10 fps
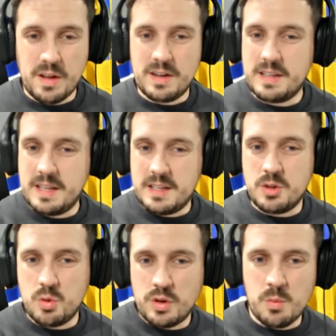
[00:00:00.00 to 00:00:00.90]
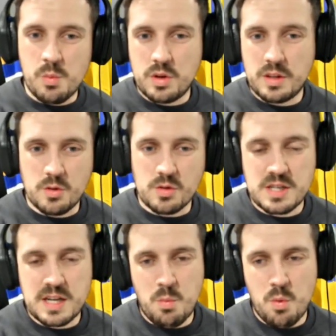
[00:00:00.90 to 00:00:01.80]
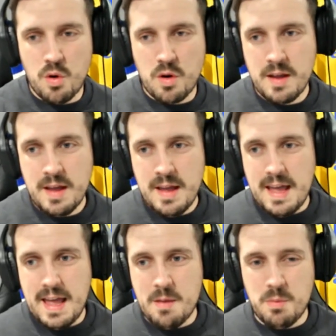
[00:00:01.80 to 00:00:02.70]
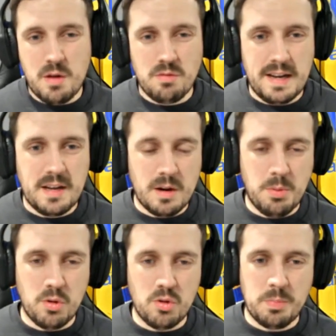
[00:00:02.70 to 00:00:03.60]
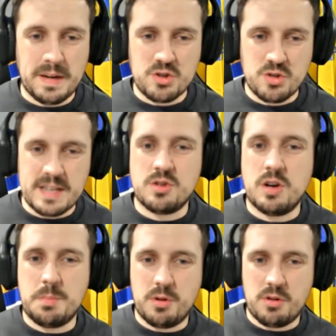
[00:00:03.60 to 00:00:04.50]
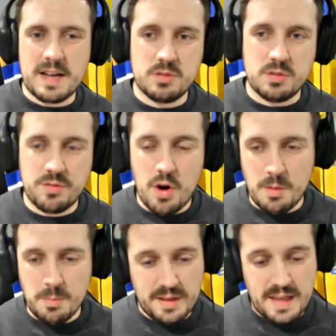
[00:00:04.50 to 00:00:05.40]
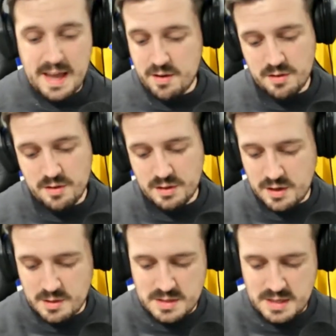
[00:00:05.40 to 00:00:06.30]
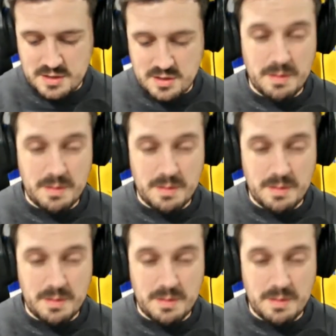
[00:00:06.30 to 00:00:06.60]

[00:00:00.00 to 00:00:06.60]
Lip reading: He kind of did the dirty work, the unseen work, without really kind of pulling up any trees and kind of progressing us forward. But yeah, I thought he was decent.